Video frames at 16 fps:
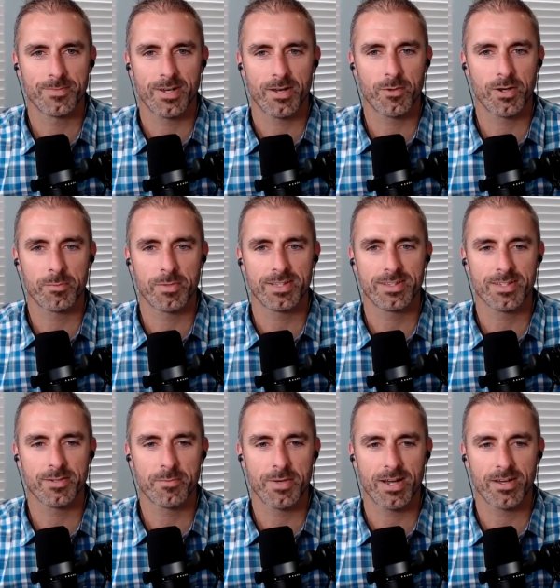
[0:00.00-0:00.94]
I want to meet
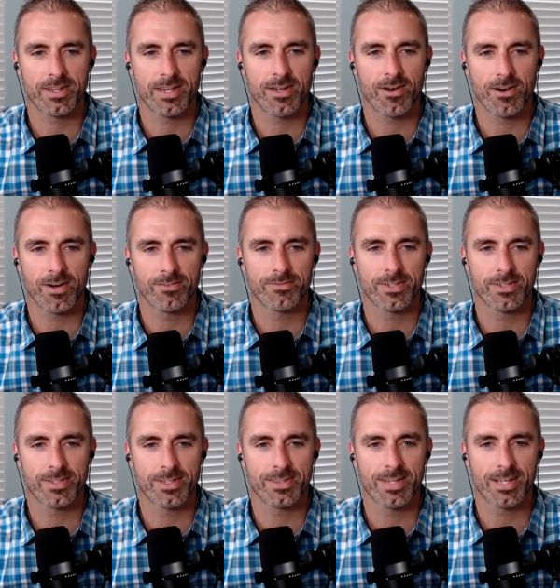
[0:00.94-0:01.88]
them, how they are
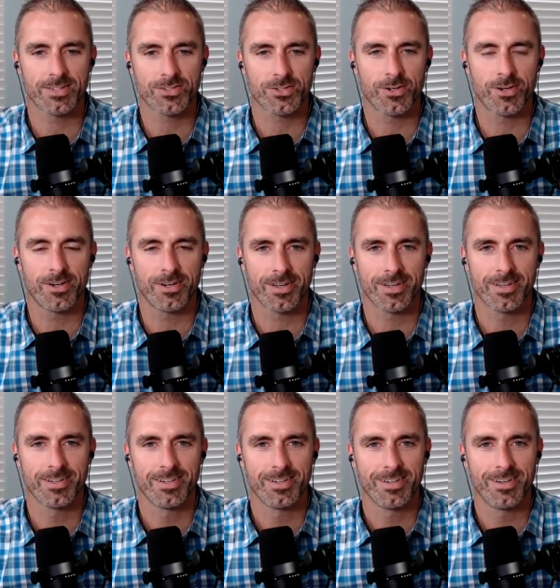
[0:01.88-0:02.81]
feeling that strong
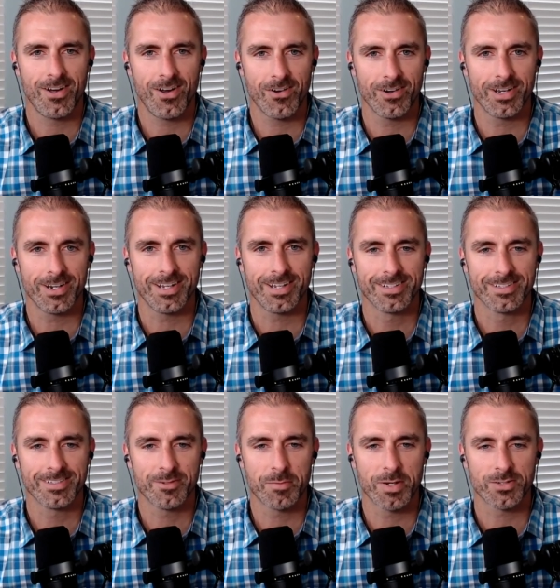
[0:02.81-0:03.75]
already about